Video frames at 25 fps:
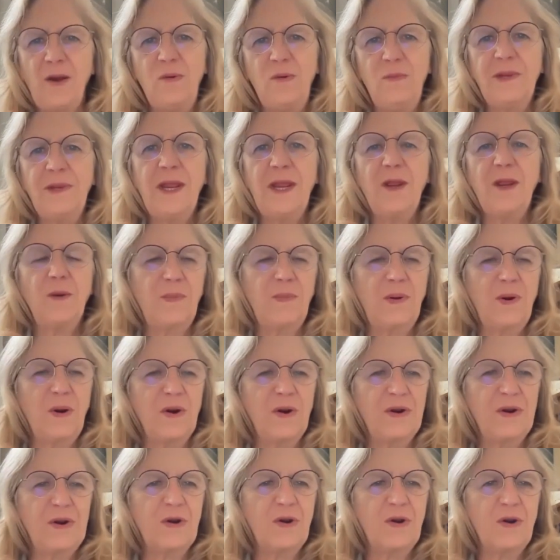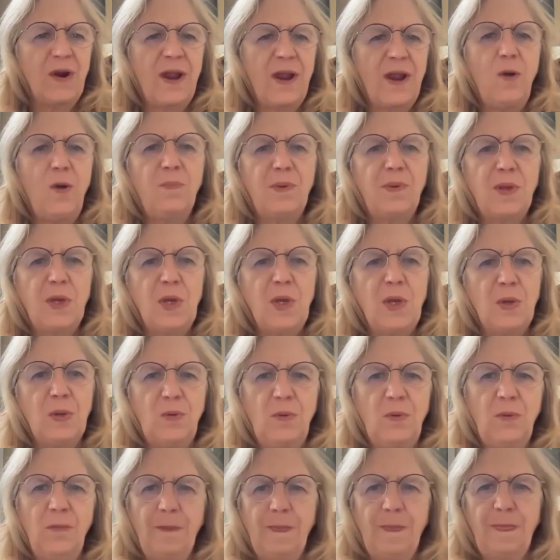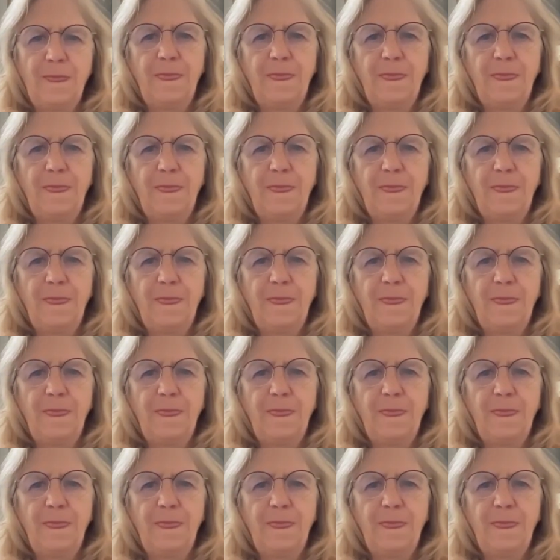a home care partner help you?